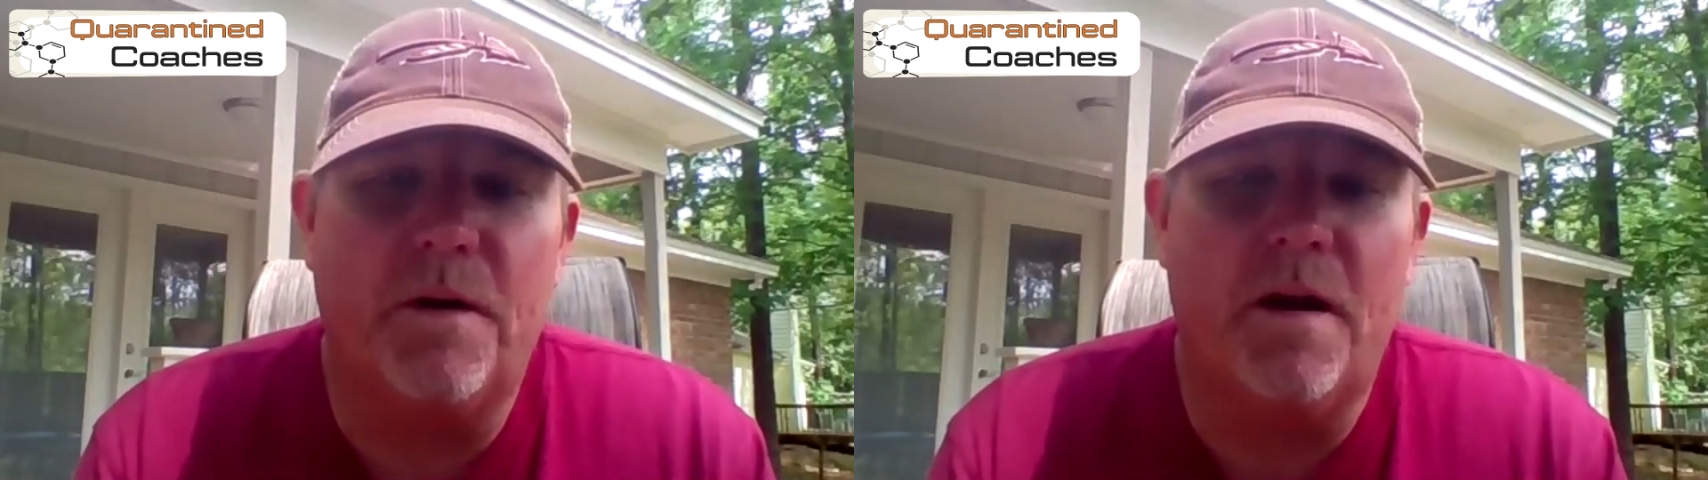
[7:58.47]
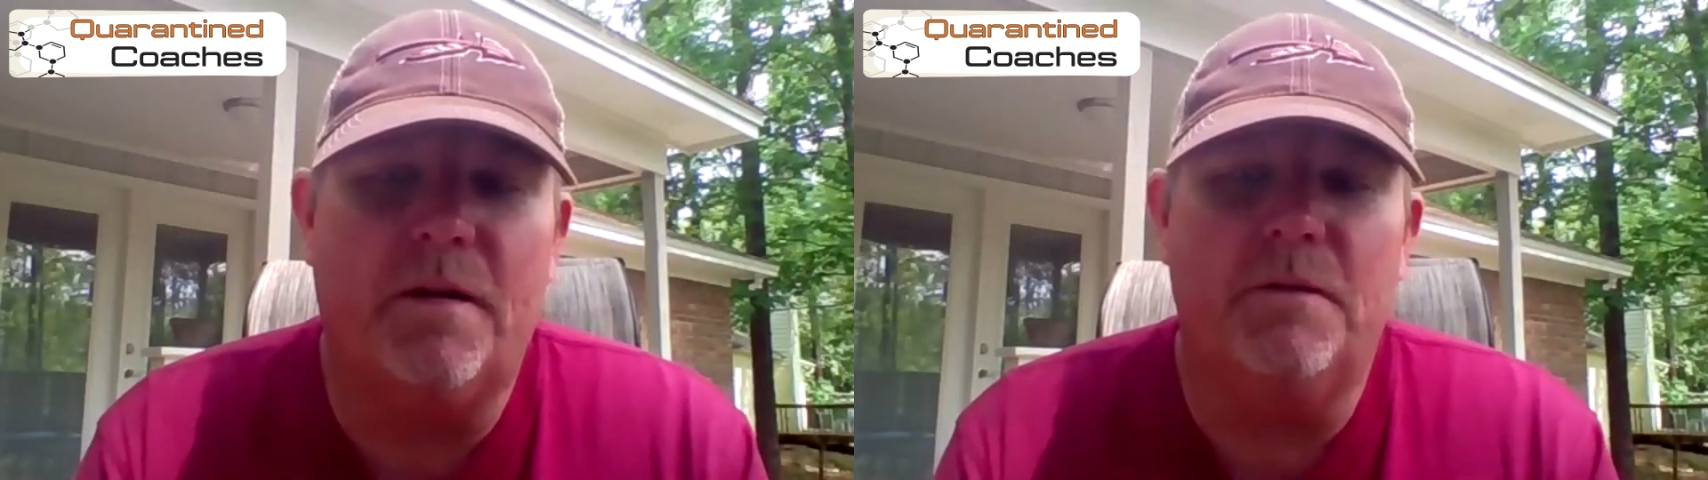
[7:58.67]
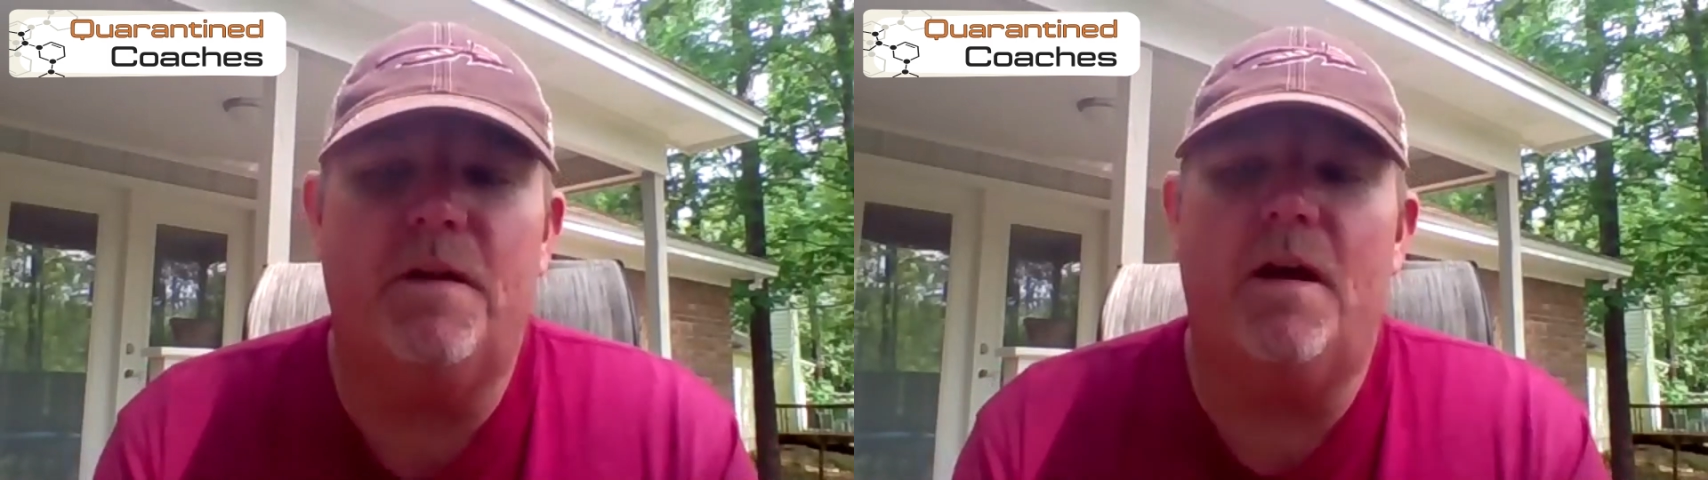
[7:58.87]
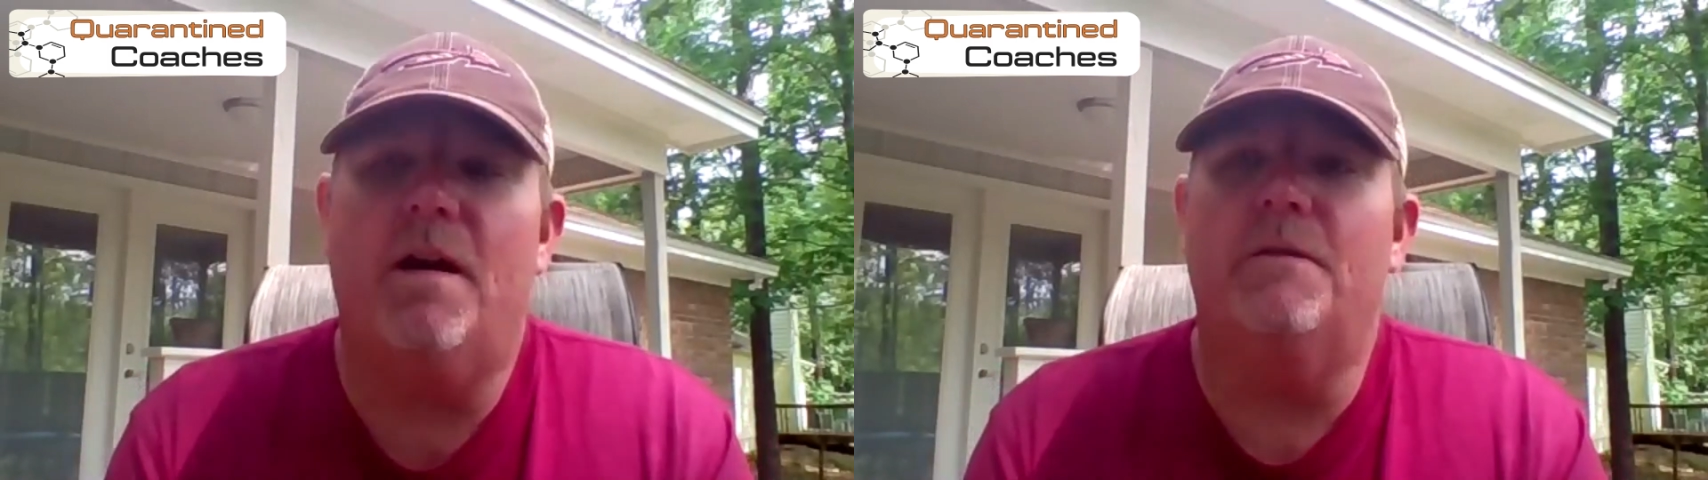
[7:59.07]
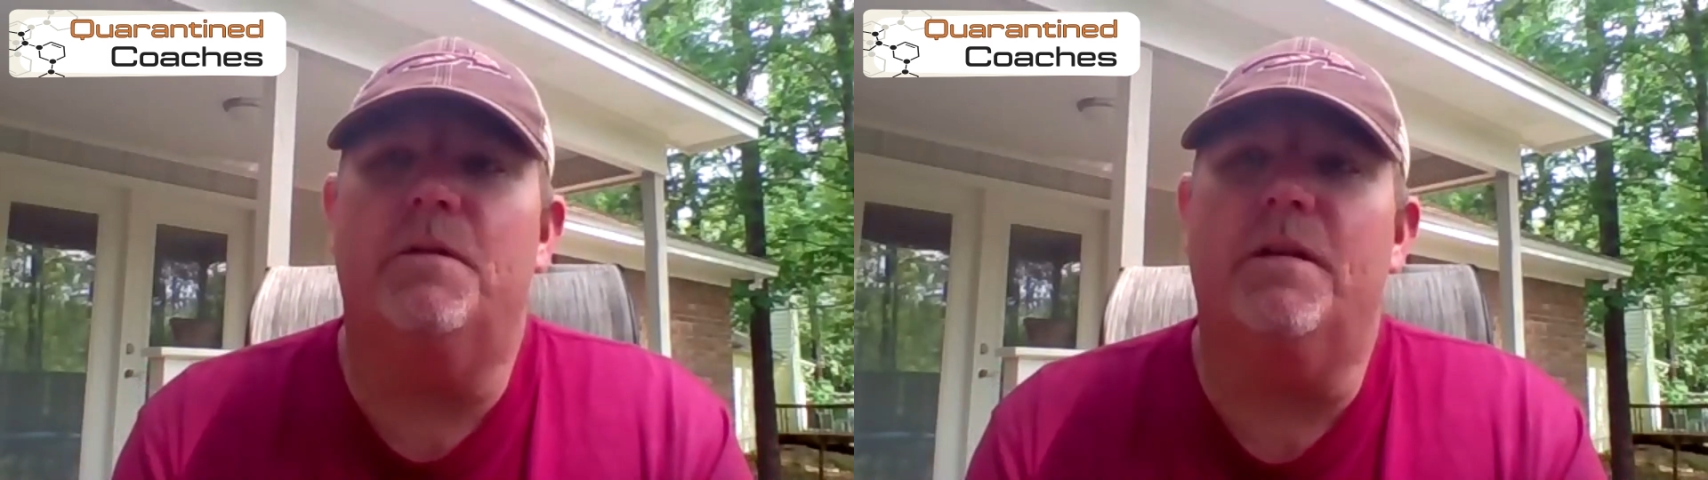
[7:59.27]
Rocky
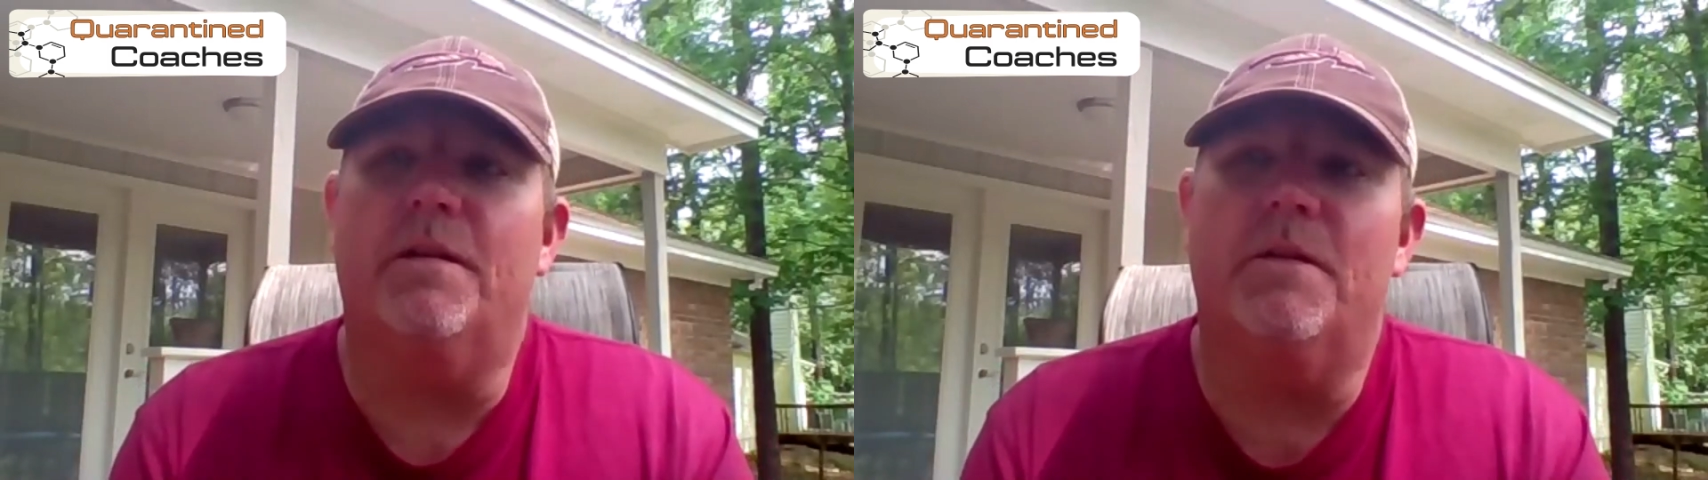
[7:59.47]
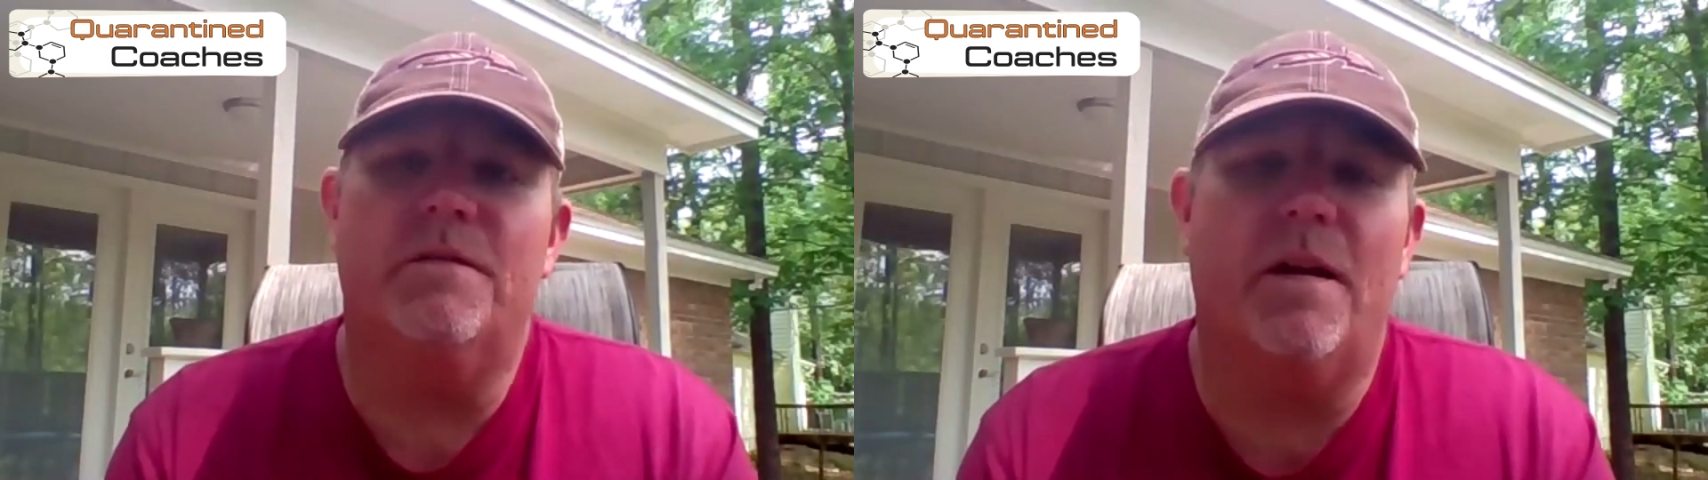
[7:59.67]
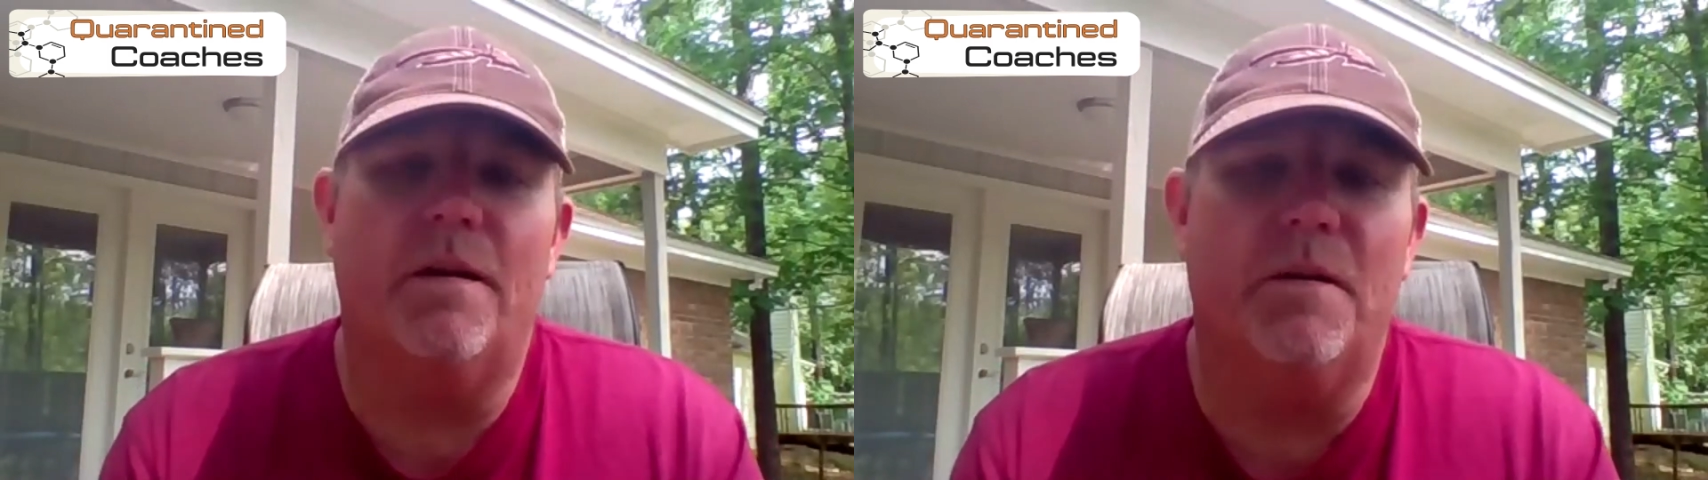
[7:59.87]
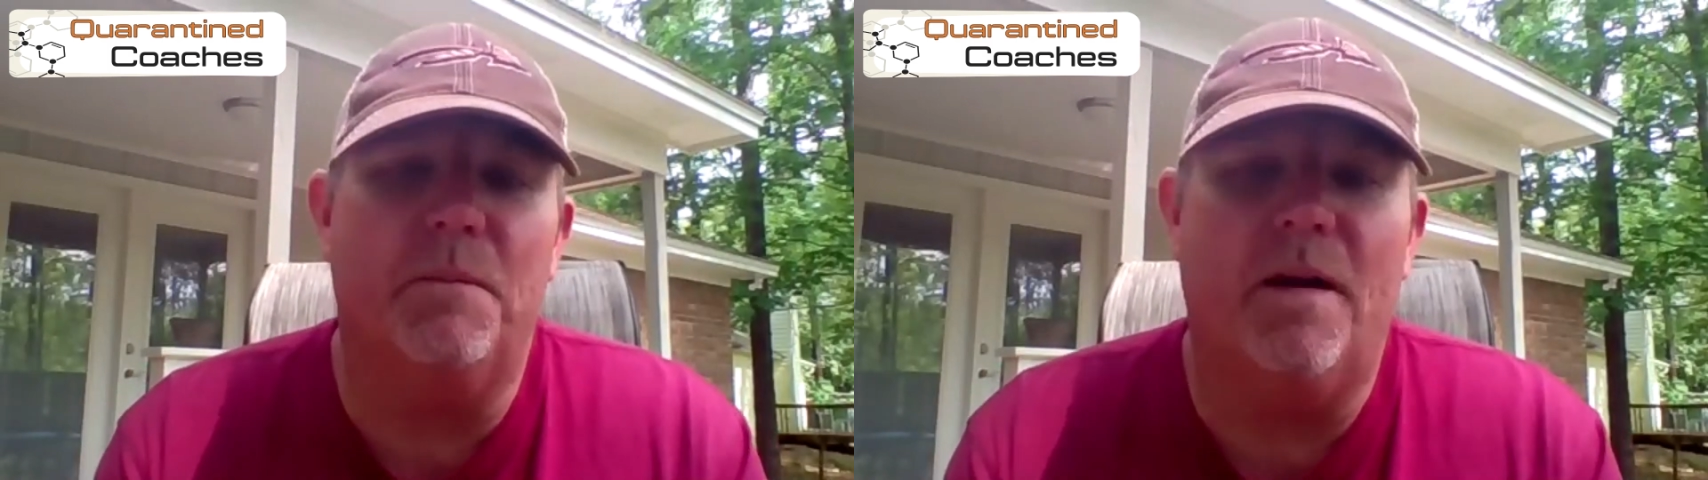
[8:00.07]
Five when he goes out in the